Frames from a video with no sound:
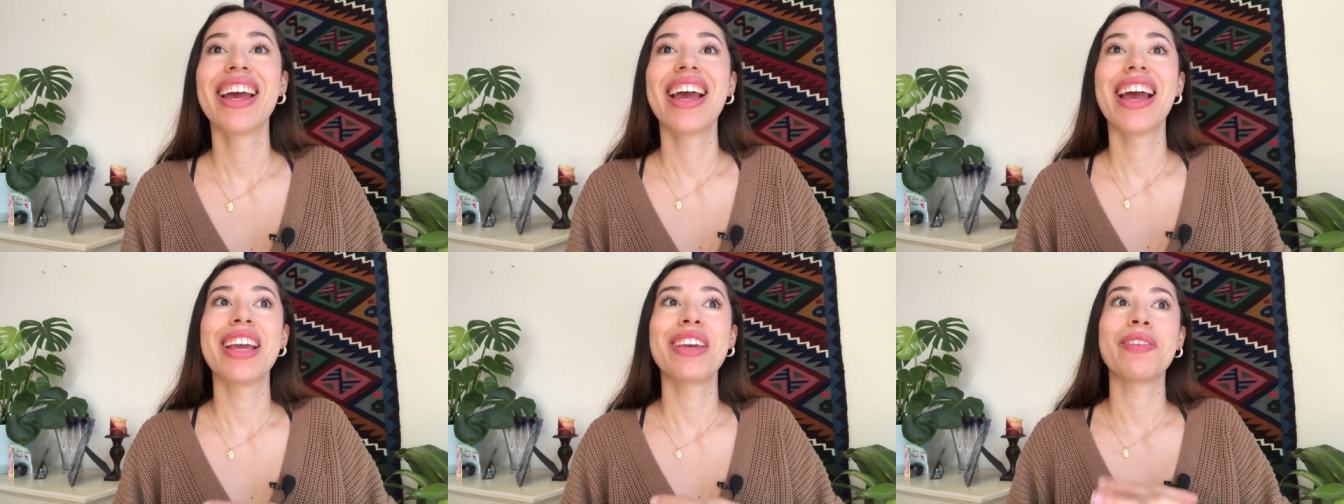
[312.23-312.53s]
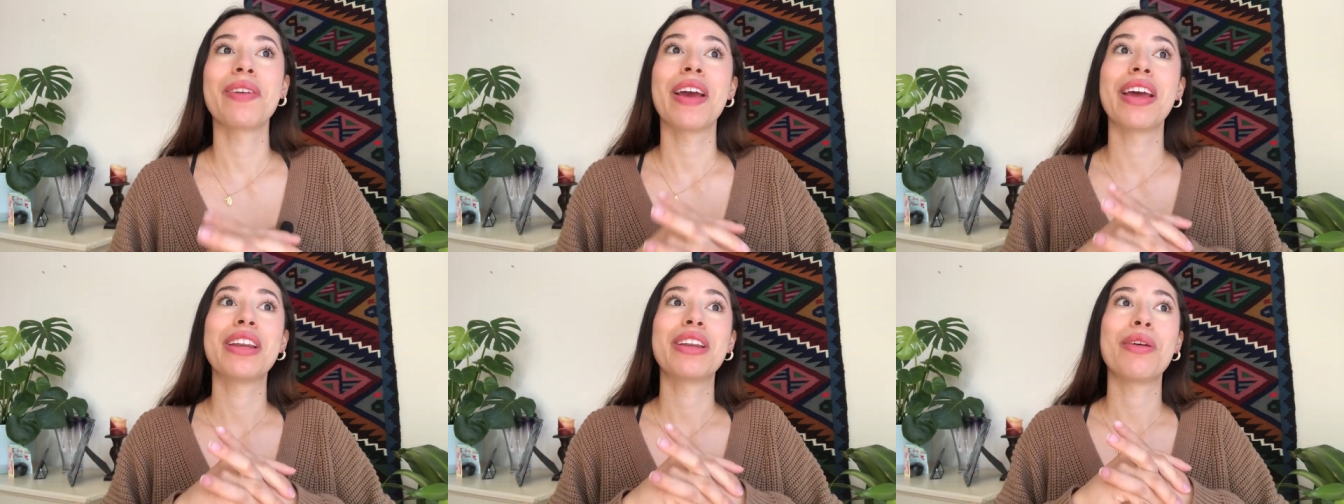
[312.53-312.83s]
And
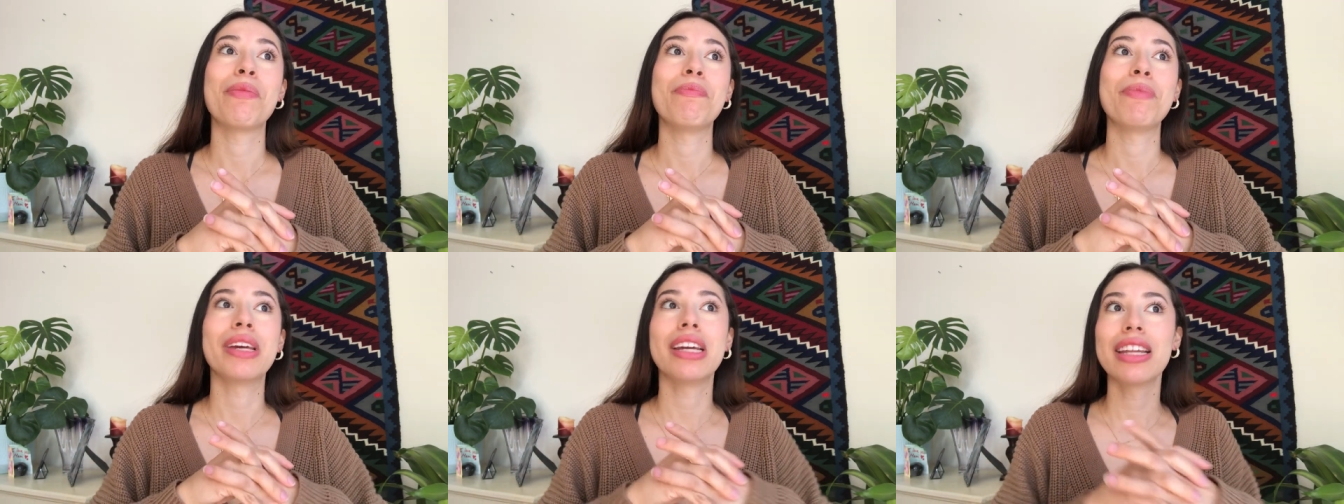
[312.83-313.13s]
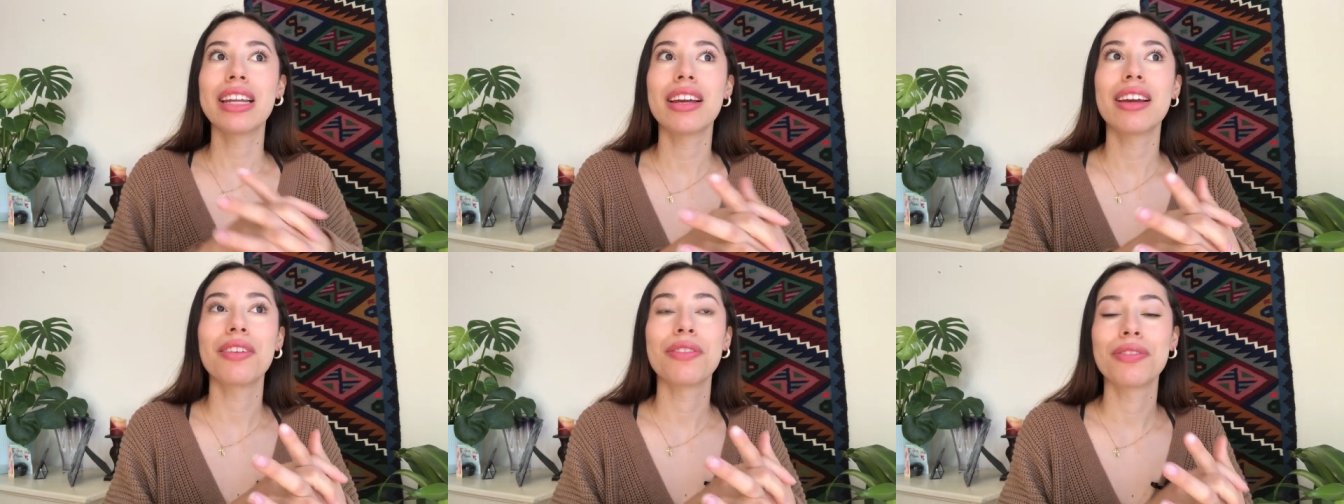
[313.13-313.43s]
you end up
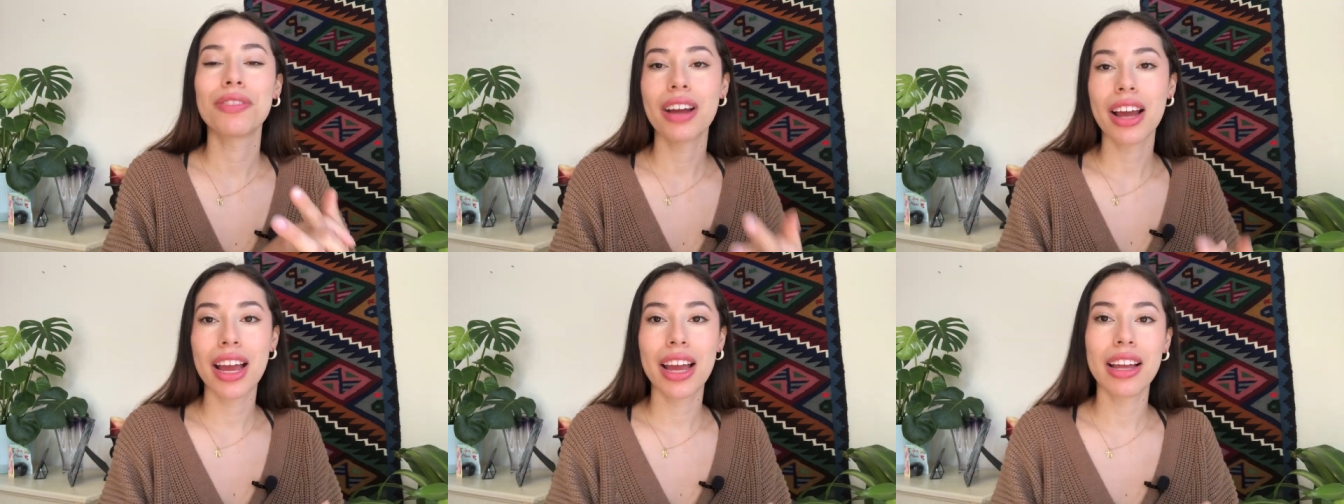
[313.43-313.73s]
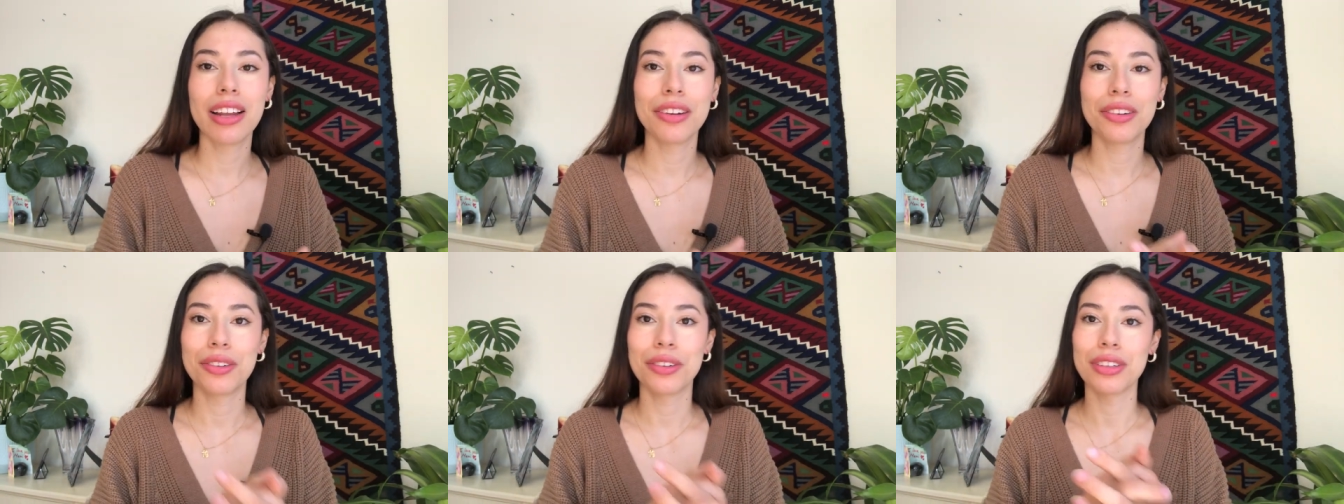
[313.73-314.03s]
meeting a
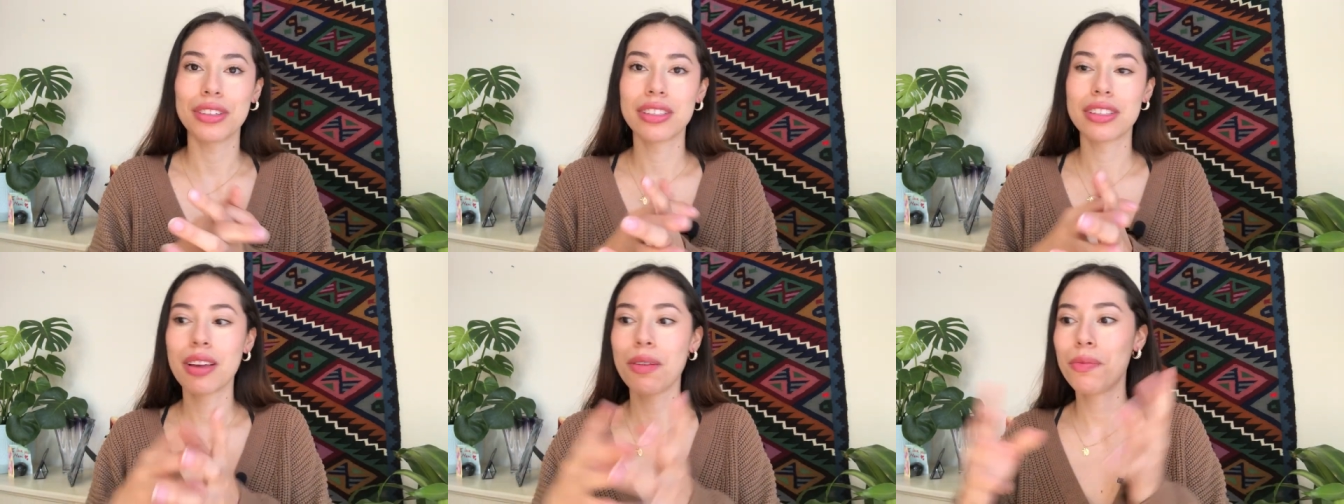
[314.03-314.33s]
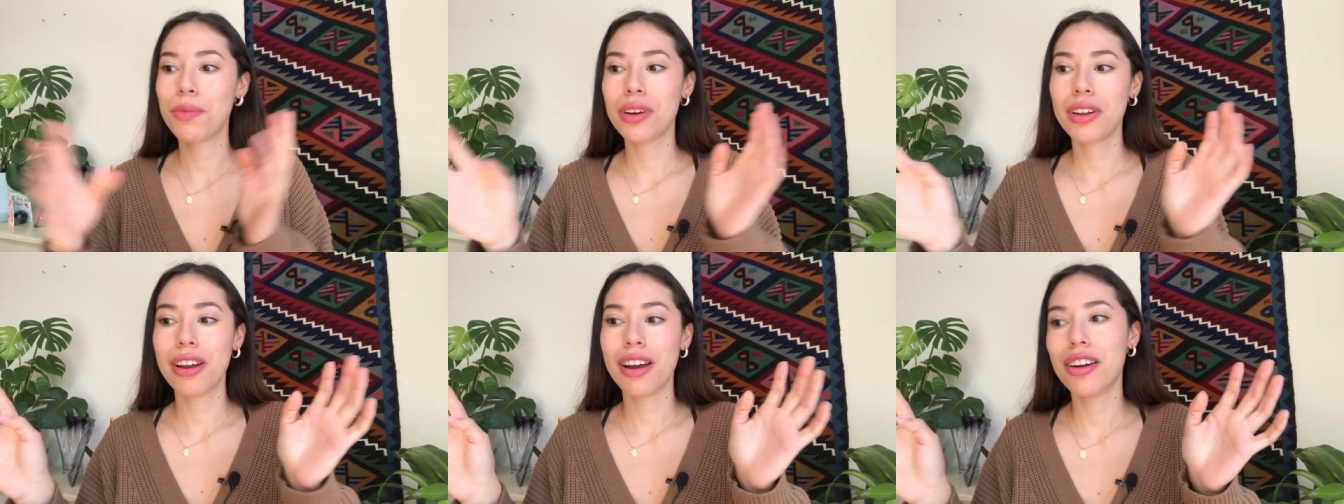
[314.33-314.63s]
friend or
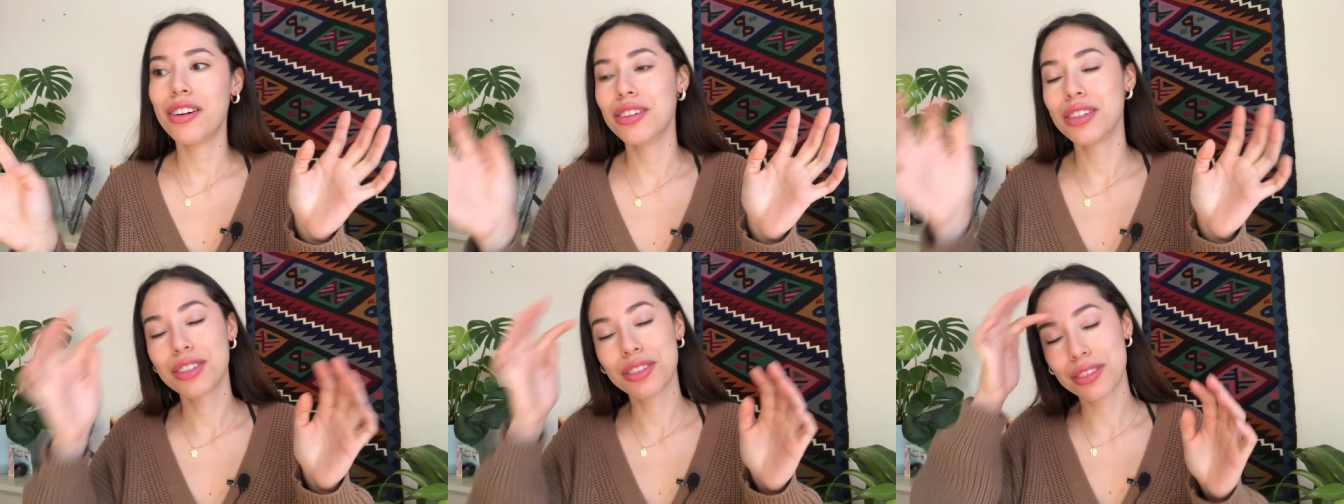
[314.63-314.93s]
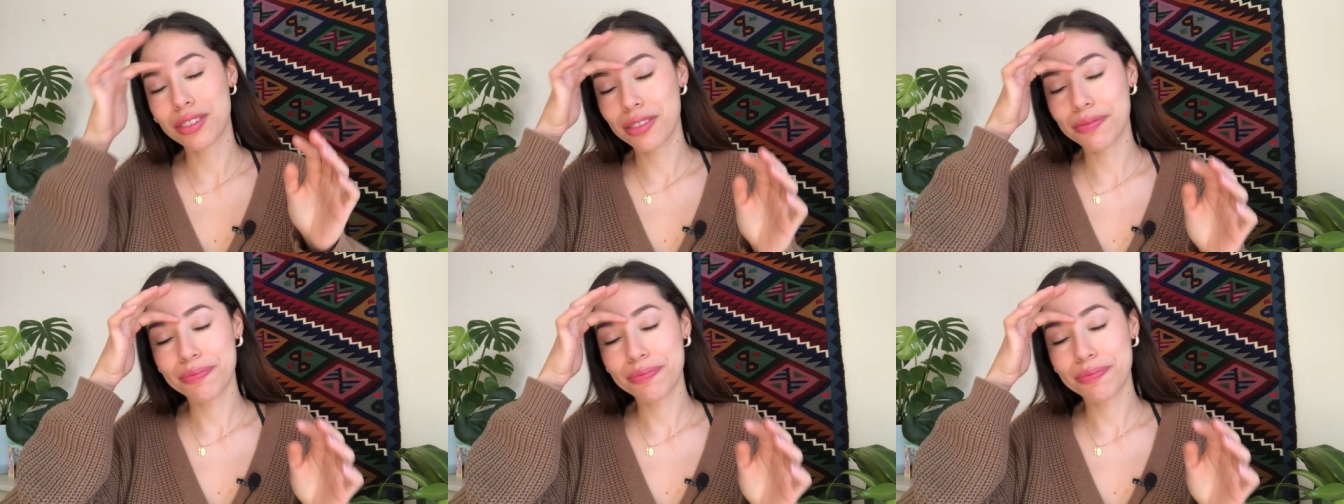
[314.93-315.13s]
someone else.